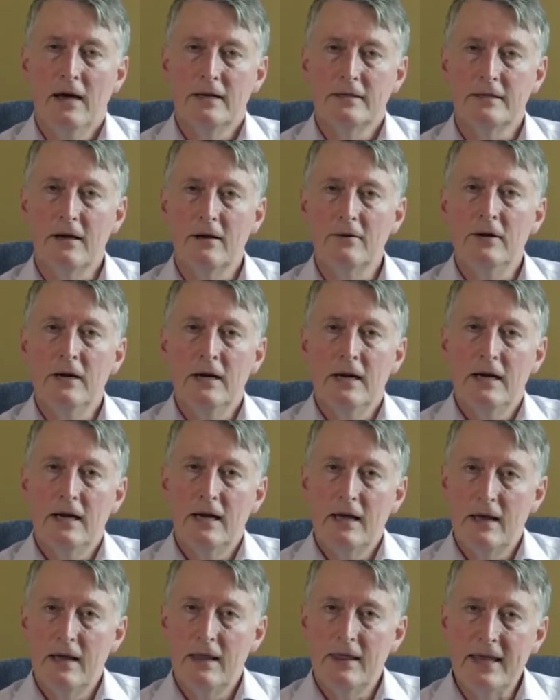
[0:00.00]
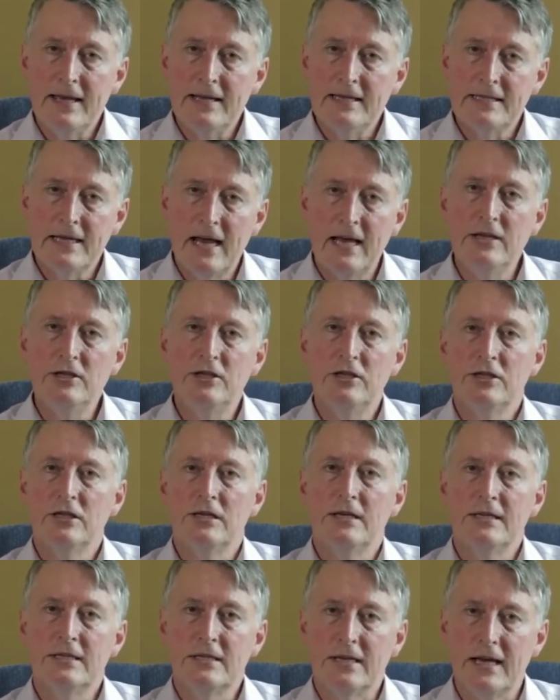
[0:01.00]
So the
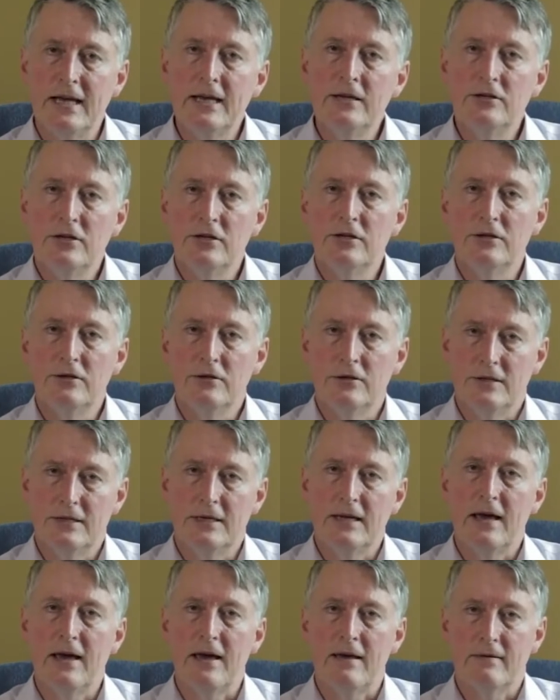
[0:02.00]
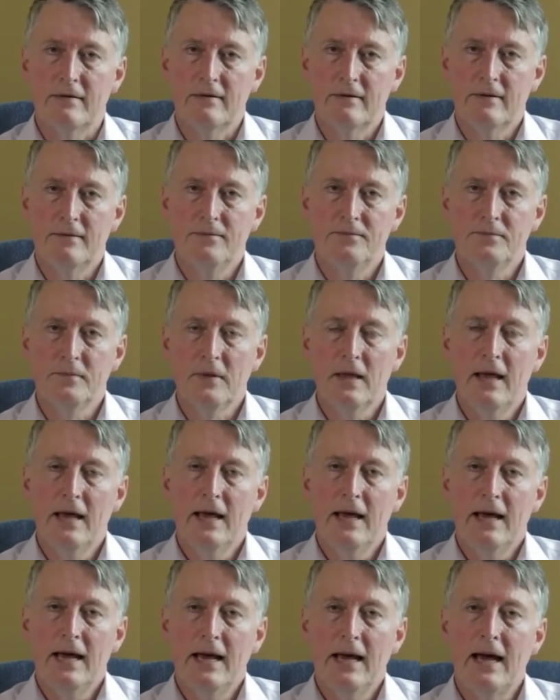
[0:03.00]
intention is to introduce death.
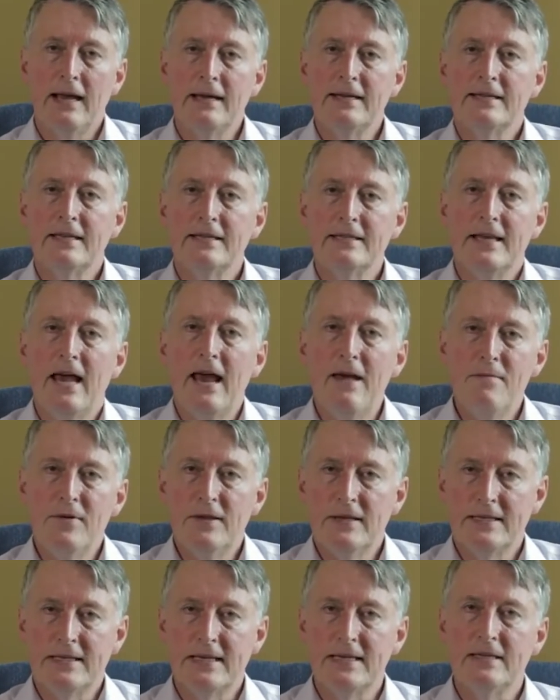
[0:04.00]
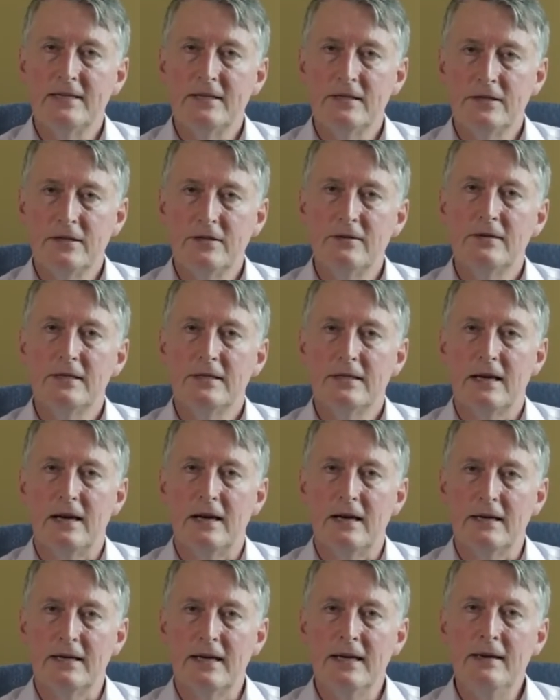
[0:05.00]
And it's the same with assisted
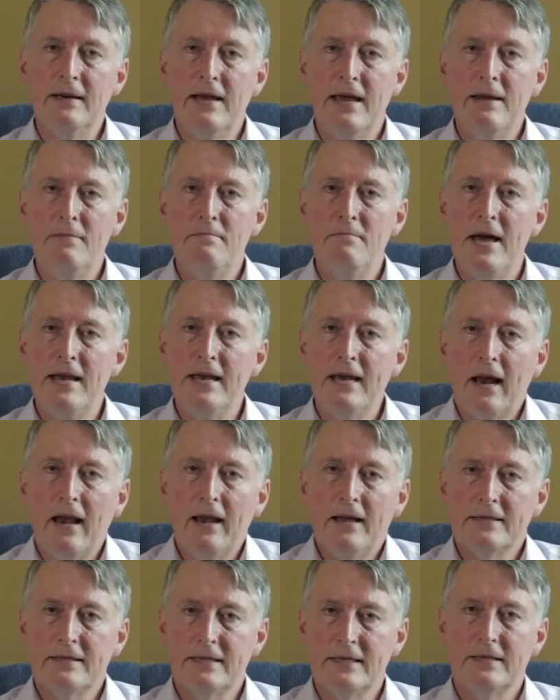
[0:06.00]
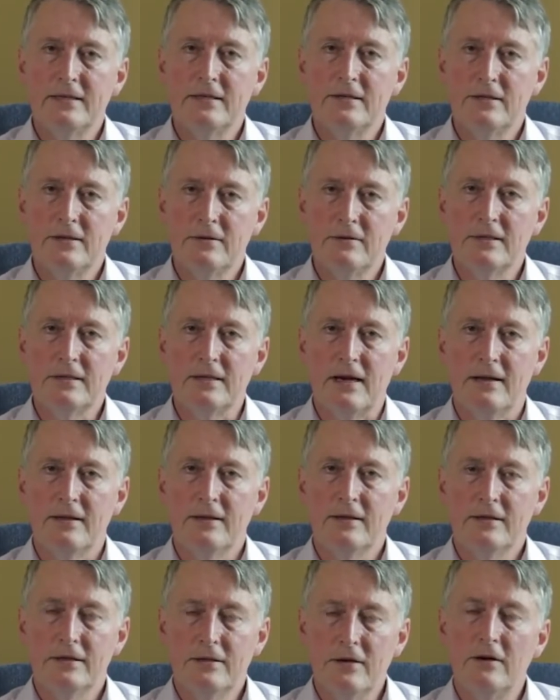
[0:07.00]
suicide. In medically assisted suicide,
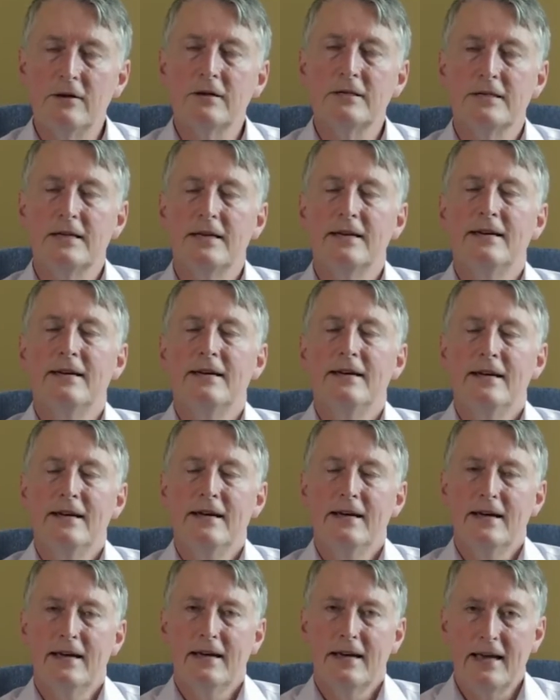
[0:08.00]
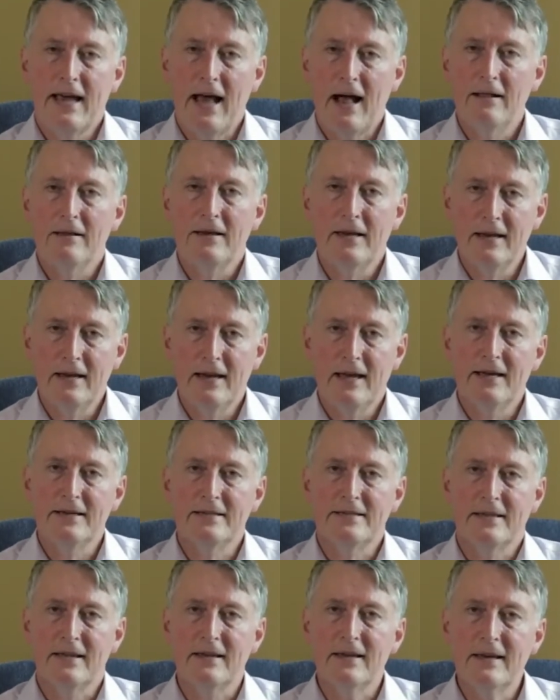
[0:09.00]
the doctor
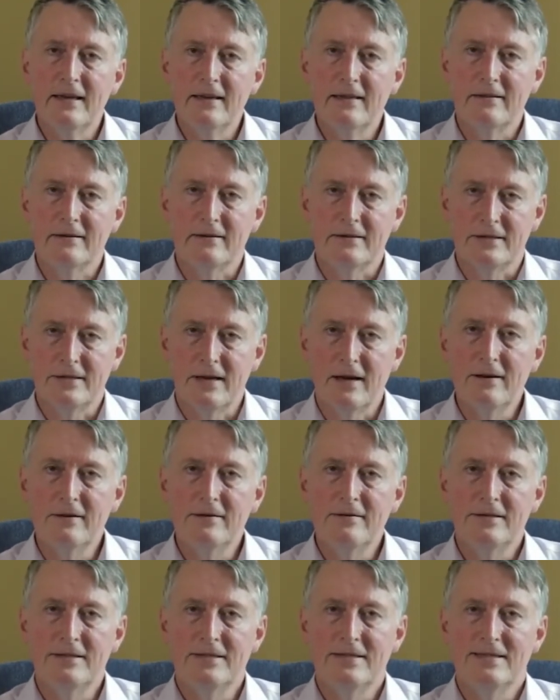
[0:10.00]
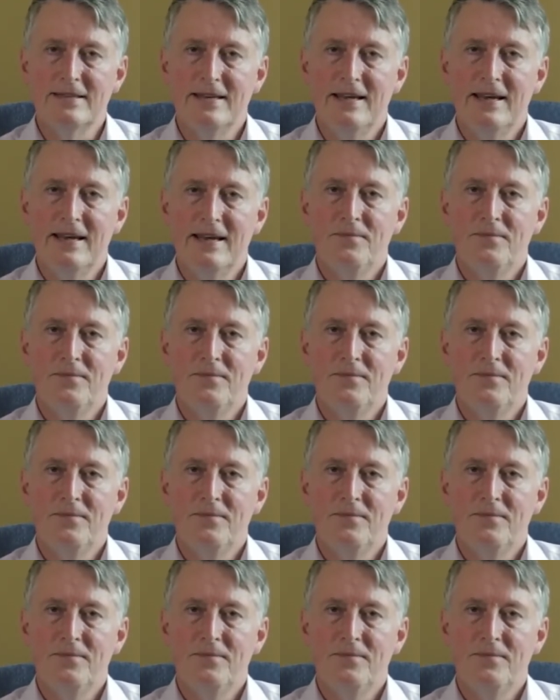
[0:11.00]
calculates the lethal dose,